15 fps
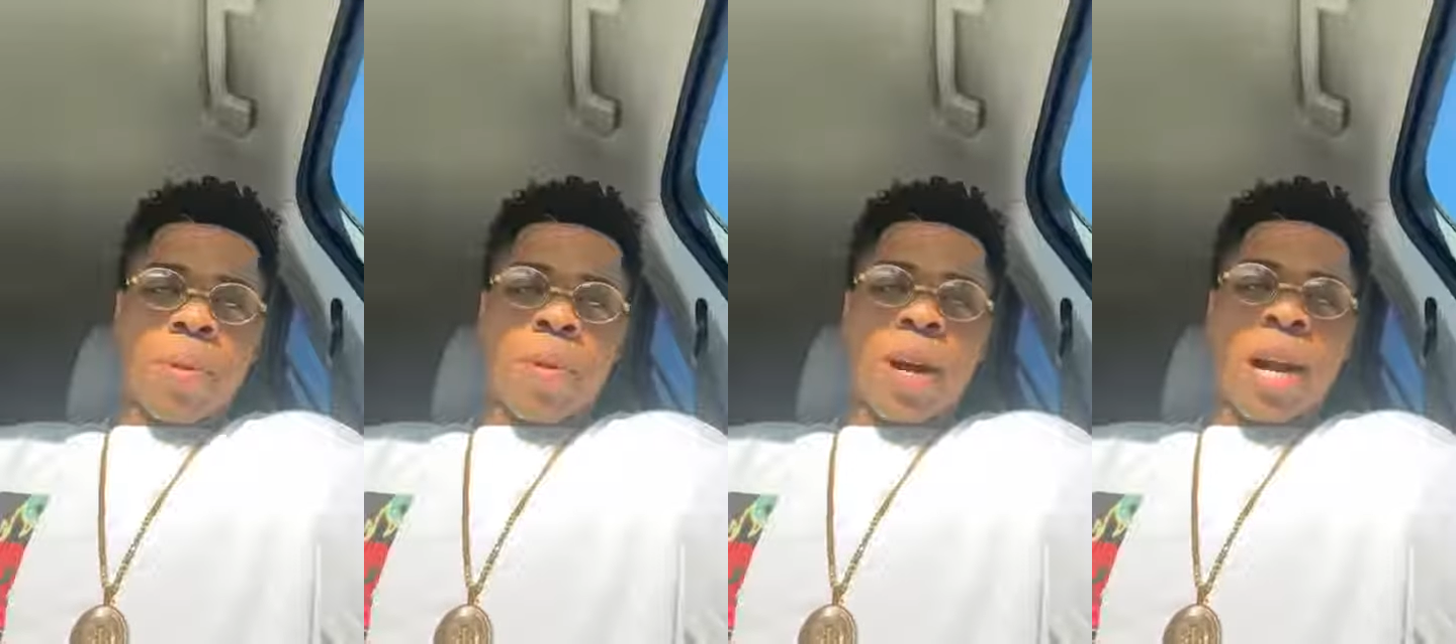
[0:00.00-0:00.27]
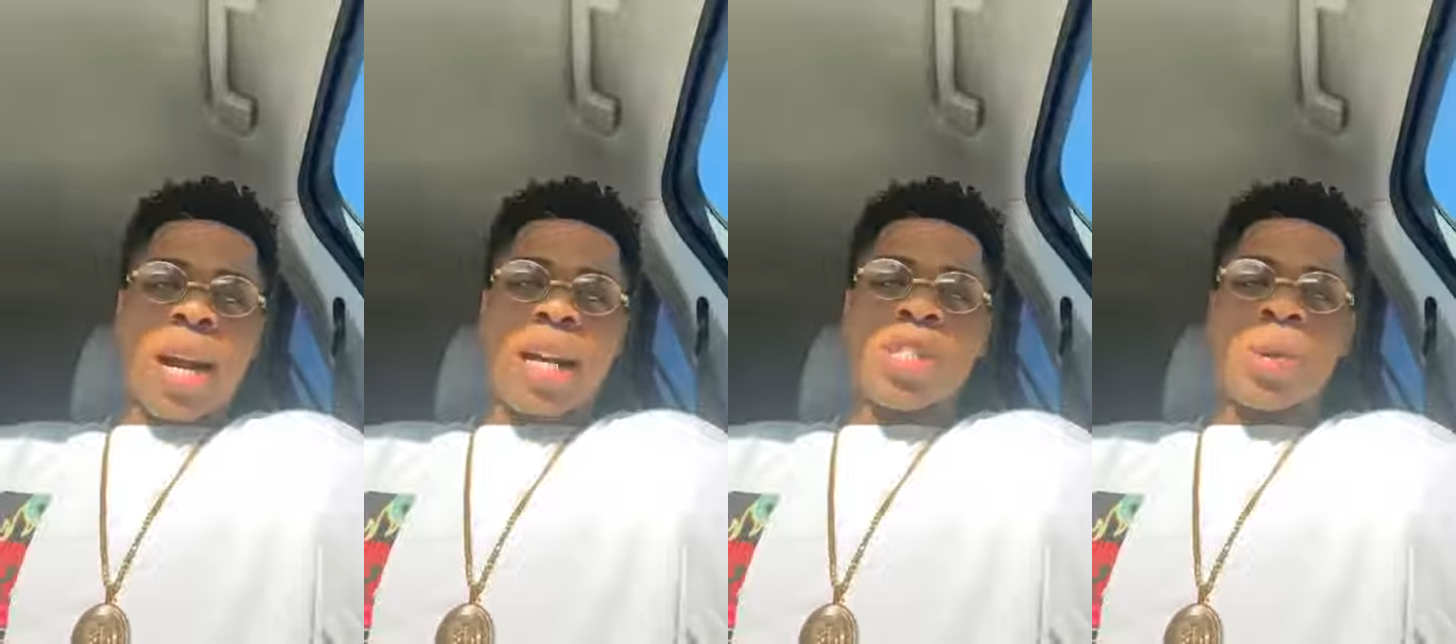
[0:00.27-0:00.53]

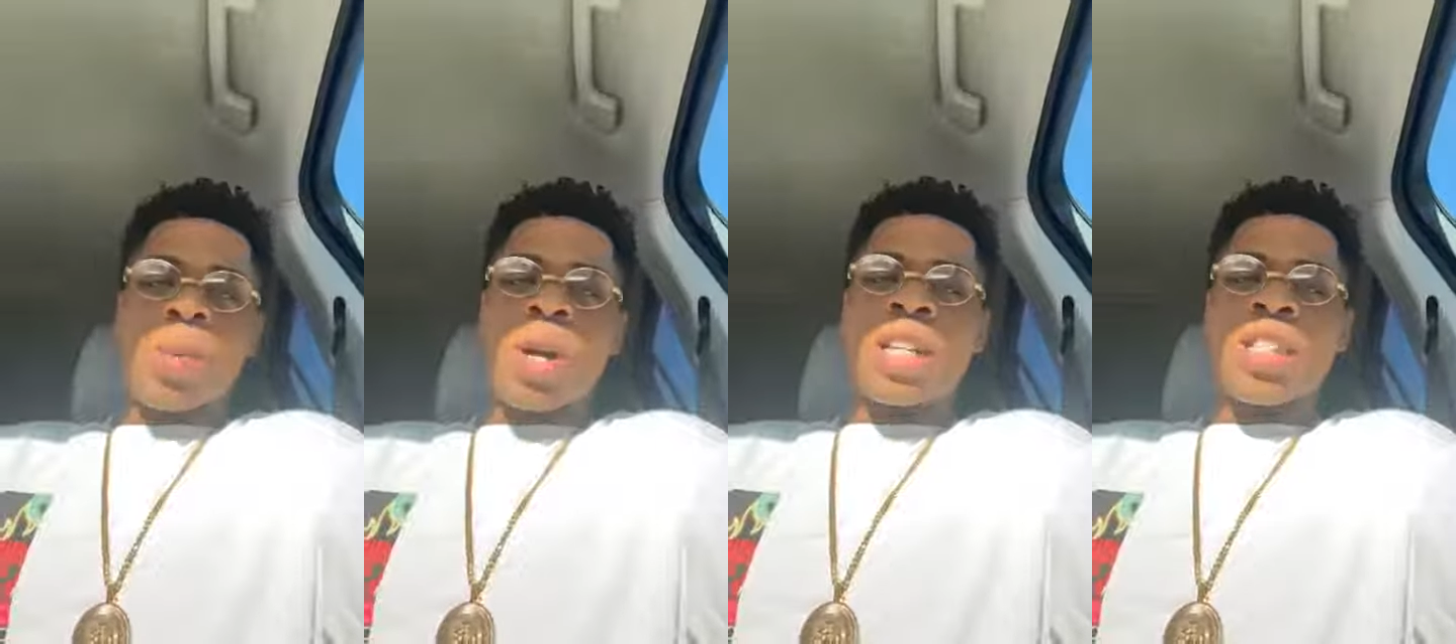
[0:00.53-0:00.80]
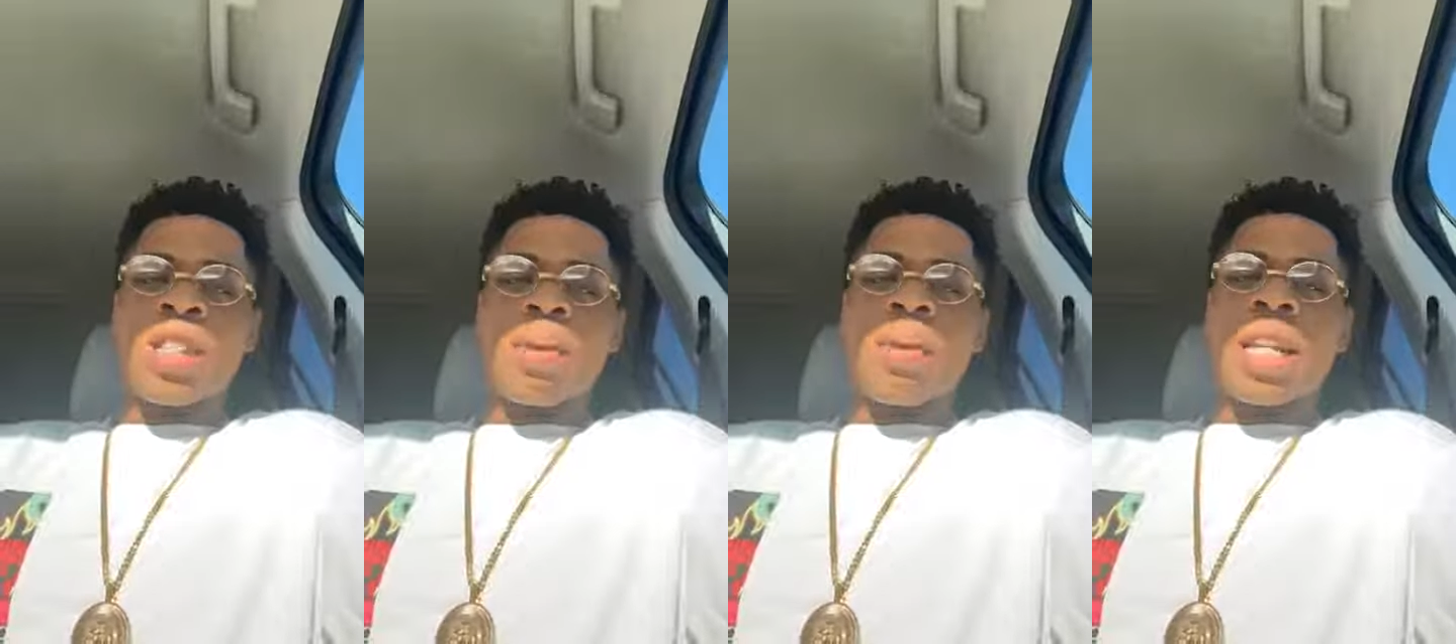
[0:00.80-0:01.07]
prayer is
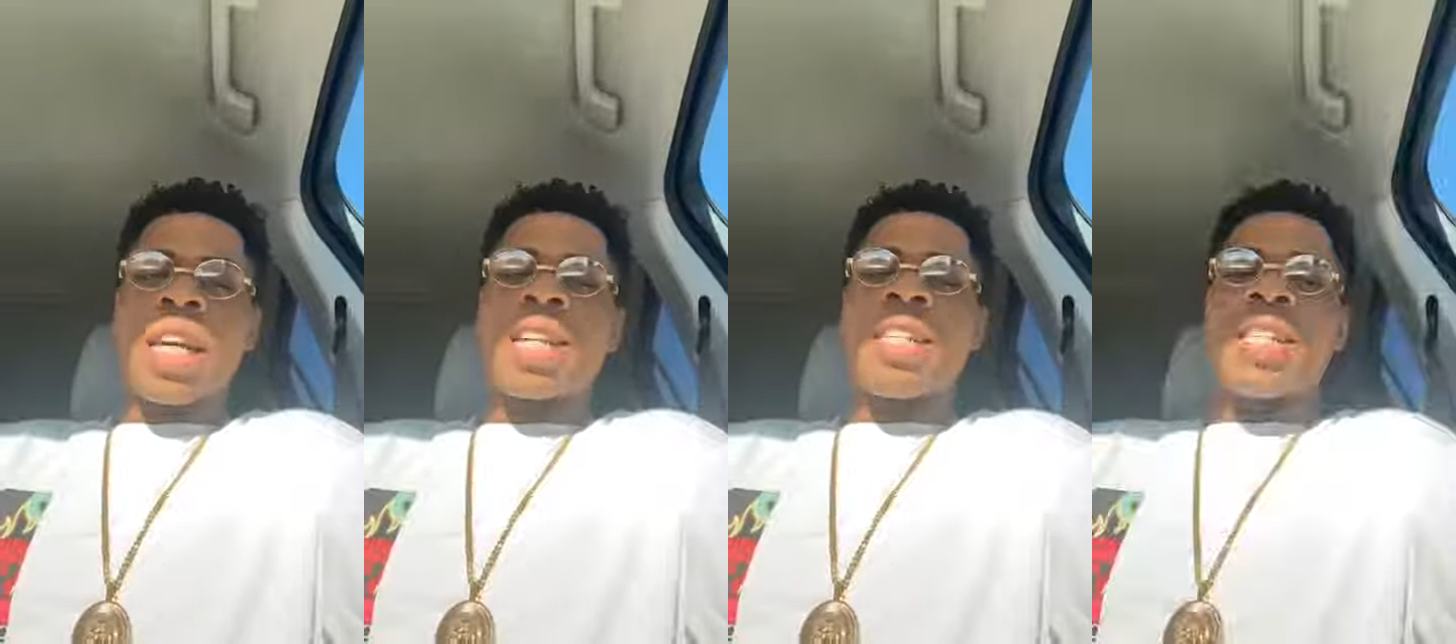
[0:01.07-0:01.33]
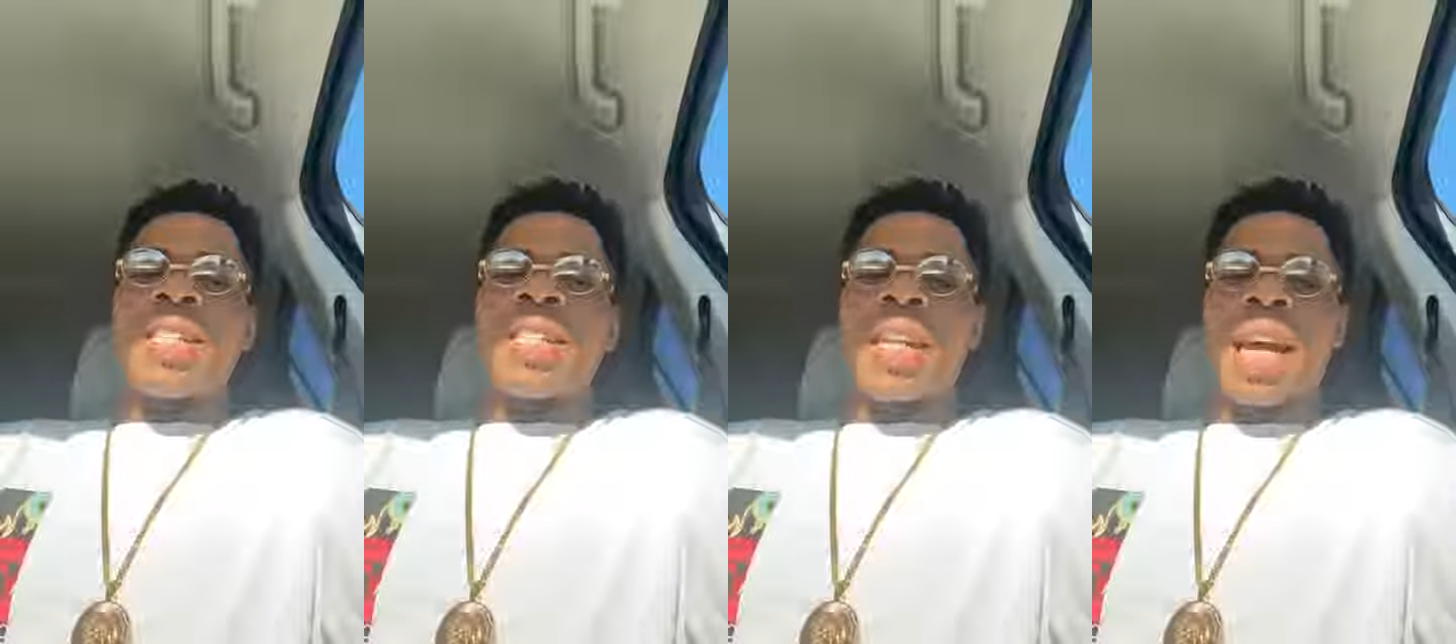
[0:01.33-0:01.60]
wisdom and
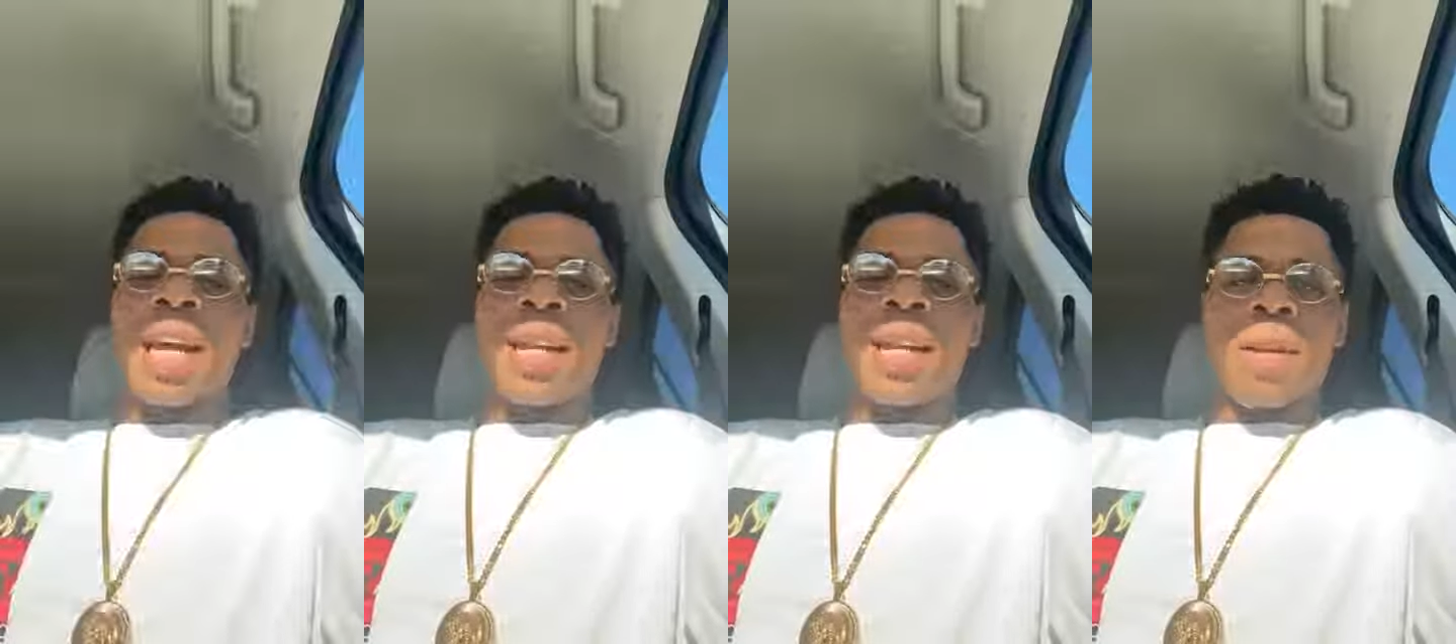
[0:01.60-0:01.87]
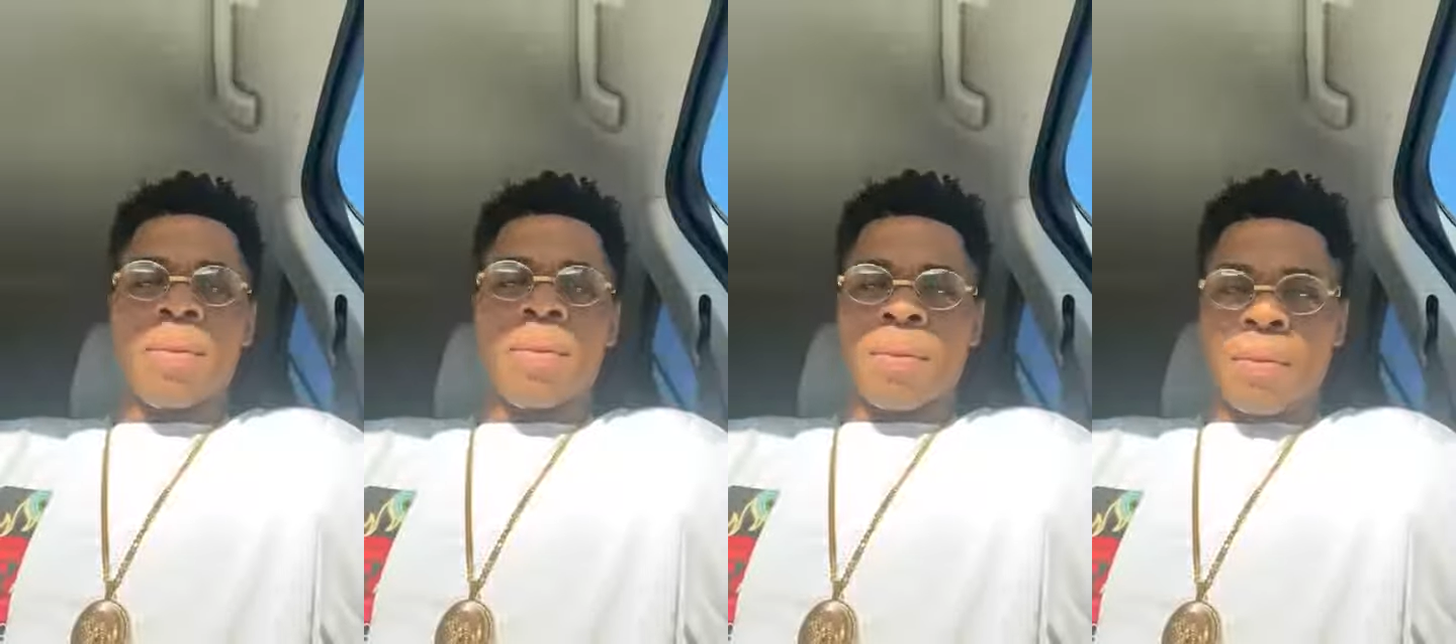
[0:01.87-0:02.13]

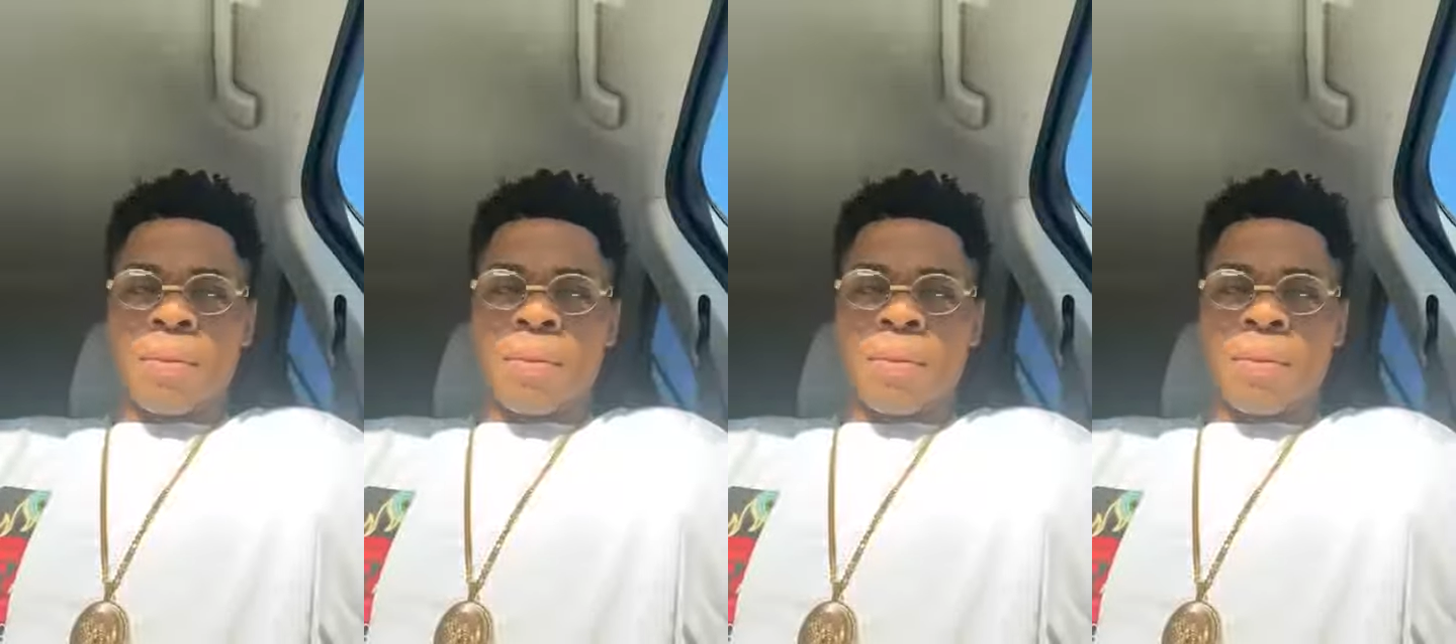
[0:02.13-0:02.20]
understanding.